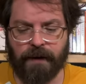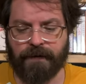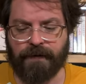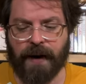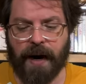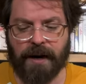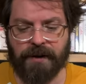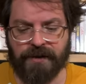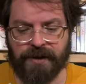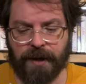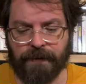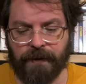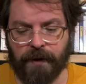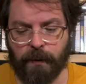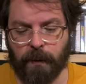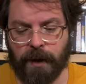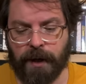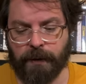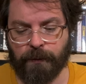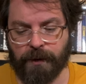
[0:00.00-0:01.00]
fires
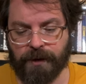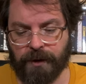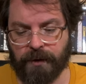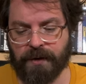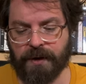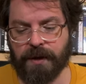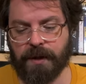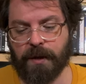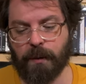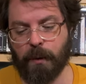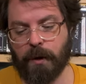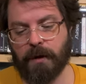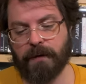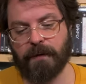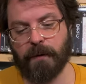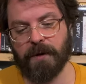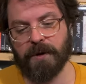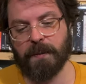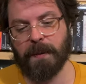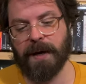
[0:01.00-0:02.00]
everyone, reduces the workforce.